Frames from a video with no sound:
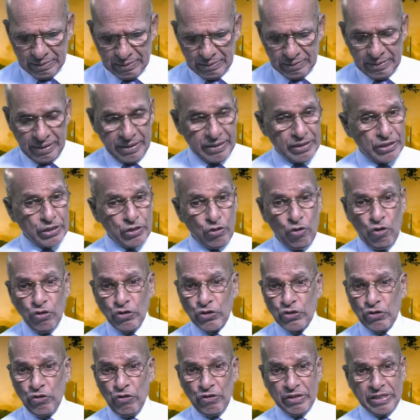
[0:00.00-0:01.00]
There is no
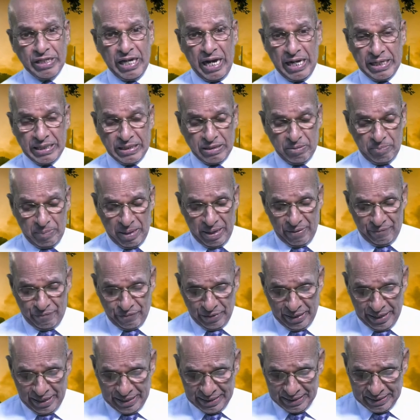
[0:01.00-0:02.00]
shortcut, my
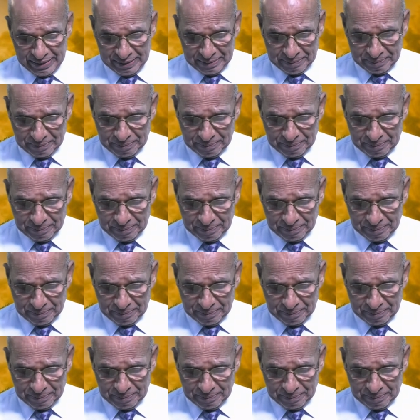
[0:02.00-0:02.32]
friend.